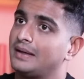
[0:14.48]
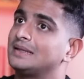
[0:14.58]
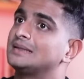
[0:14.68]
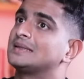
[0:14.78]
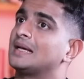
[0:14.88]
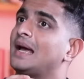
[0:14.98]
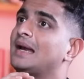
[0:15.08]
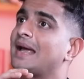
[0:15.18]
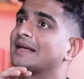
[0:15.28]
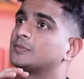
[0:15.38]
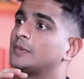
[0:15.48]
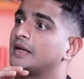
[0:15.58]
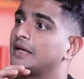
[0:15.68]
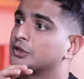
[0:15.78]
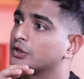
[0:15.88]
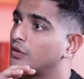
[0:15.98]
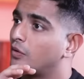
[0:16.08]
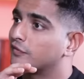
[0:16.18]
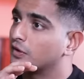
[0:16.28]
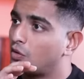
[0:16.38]
is an explanation
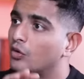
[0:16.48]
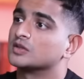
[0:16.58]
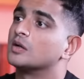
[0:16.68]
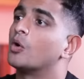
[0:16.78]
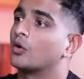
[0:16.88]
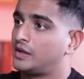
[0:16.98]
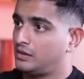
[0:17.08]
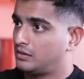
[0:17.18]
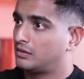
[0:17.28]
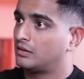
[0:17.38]
of the causal body.